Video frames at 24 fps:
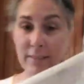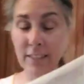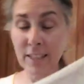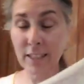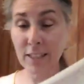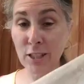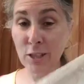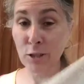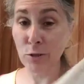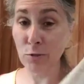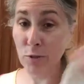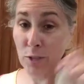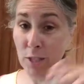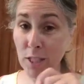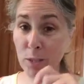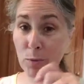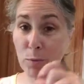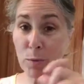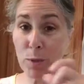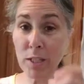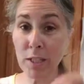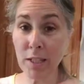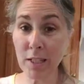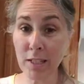so this
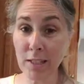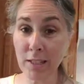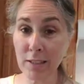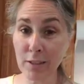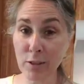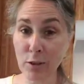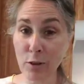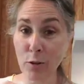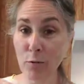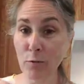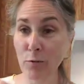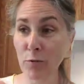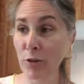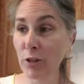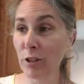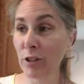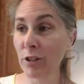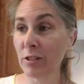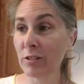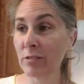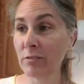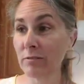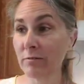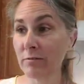one is
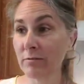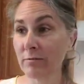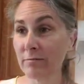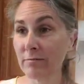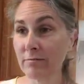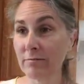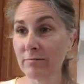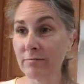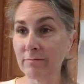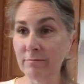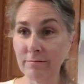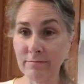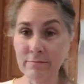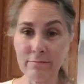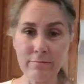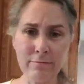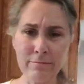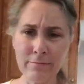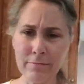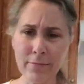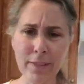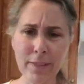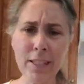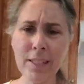over,
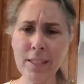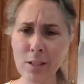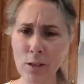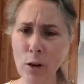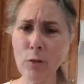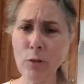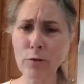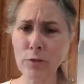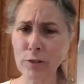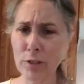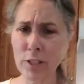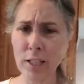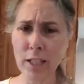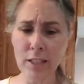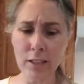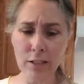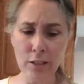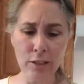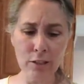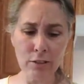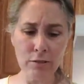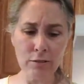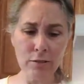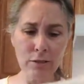it's over 10
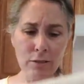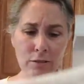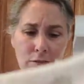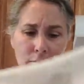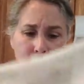years.